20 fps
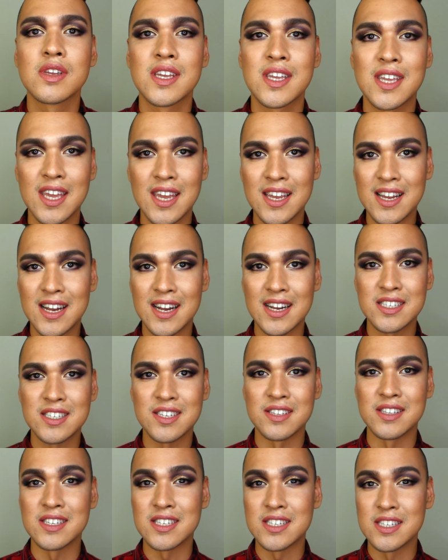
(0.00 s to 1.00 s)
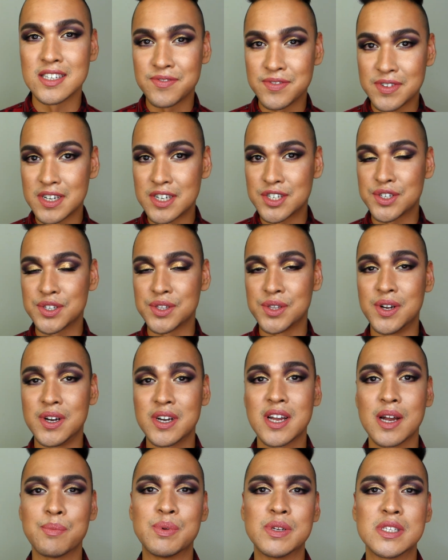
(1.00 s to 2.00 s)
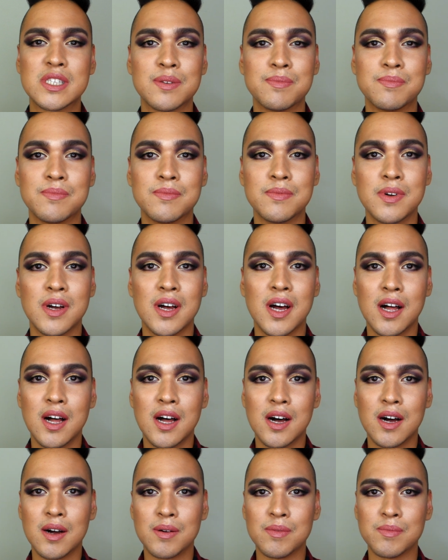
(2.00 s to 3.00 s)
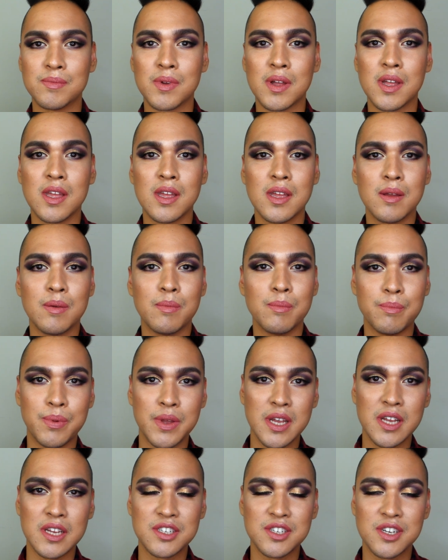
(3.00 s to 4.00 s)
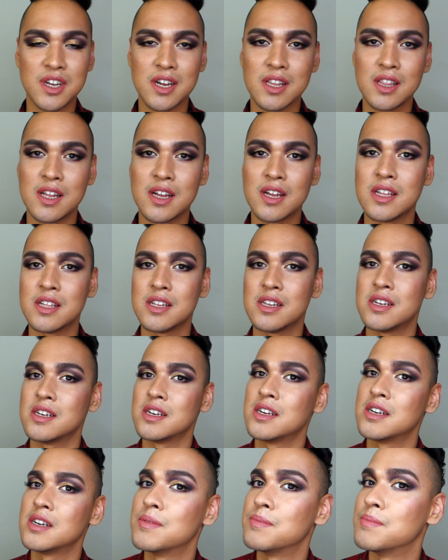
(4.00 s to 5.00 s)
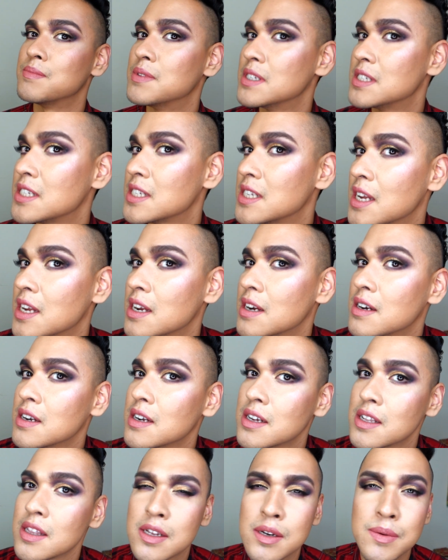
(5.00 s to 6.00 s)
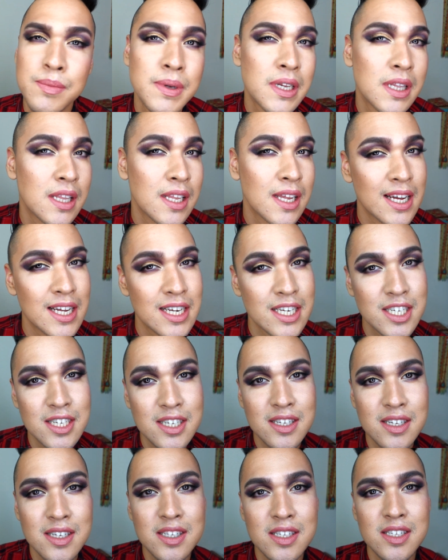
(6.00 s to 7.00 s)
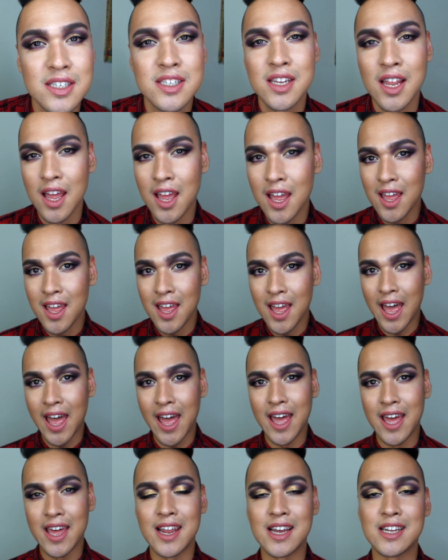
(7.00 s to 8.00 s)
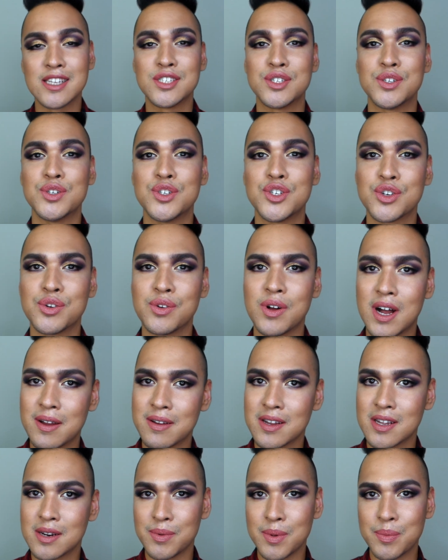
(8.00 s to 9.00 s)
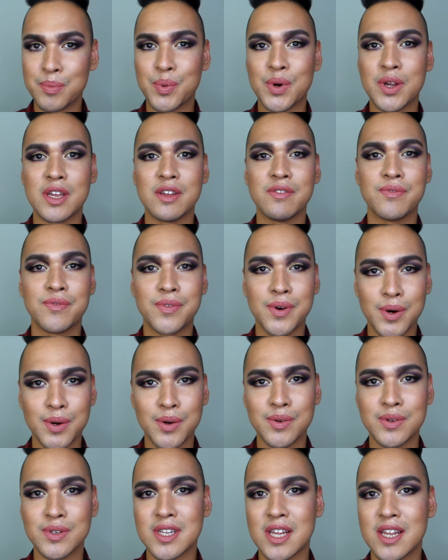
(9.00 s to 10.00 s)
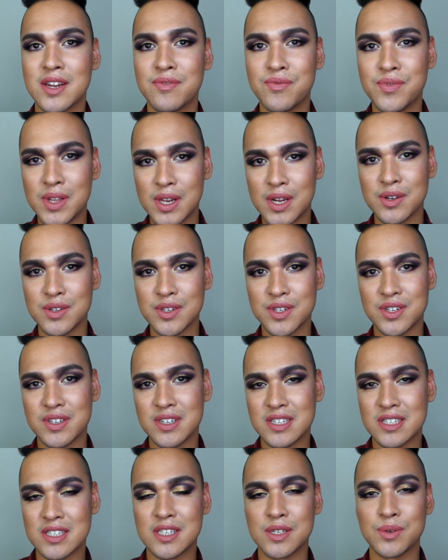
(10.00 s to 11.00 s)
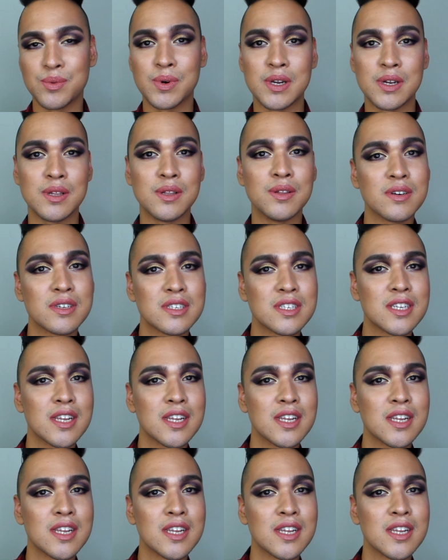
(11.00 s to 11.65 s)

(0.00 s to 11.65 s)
Okay guys, so this is the finished look. I put some beige eyeliner, mascara, a little bit of lashes, and as usual I'm gonna be putting photos and videos so you can see what it looks